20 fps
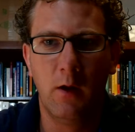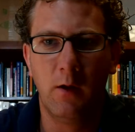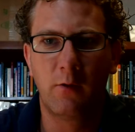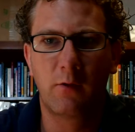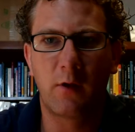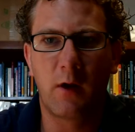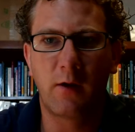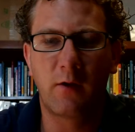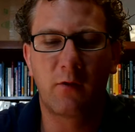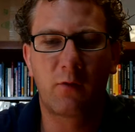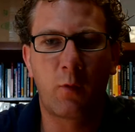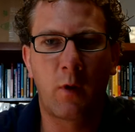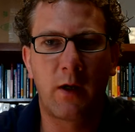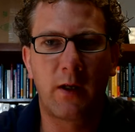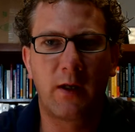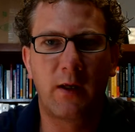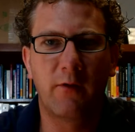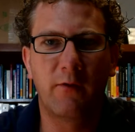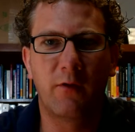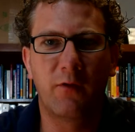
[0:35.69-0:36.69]
So I just want
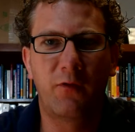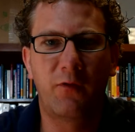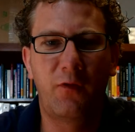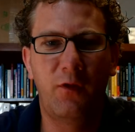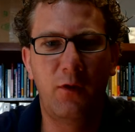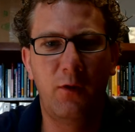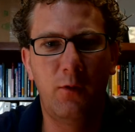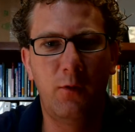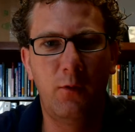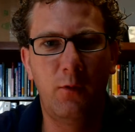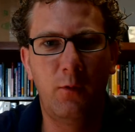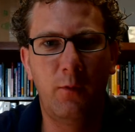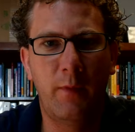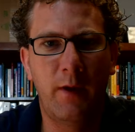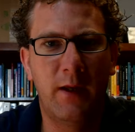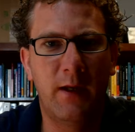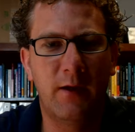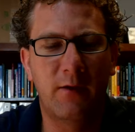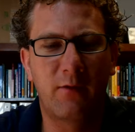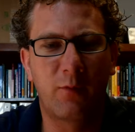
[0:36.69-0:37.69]
to give a few
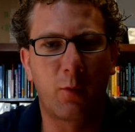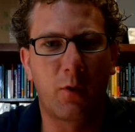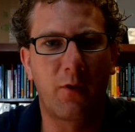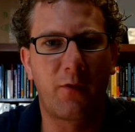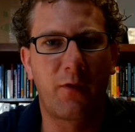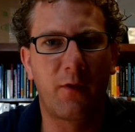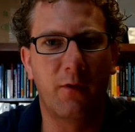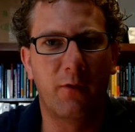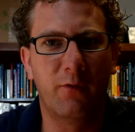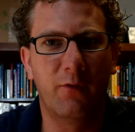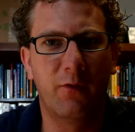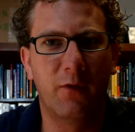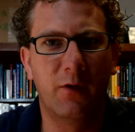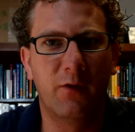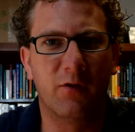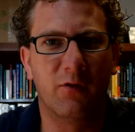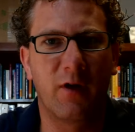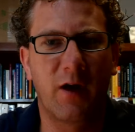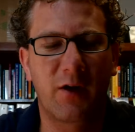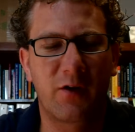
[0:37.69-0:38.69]
minutes worth of
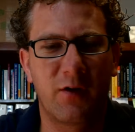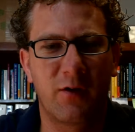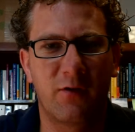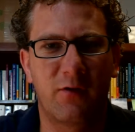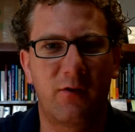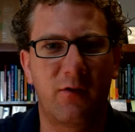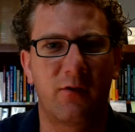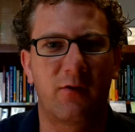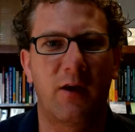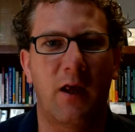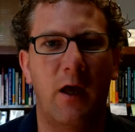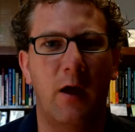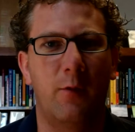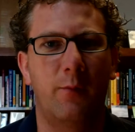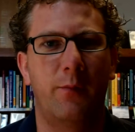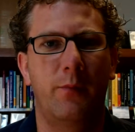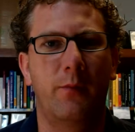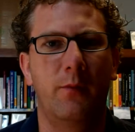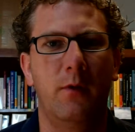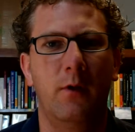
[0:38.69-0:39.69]
directions just to help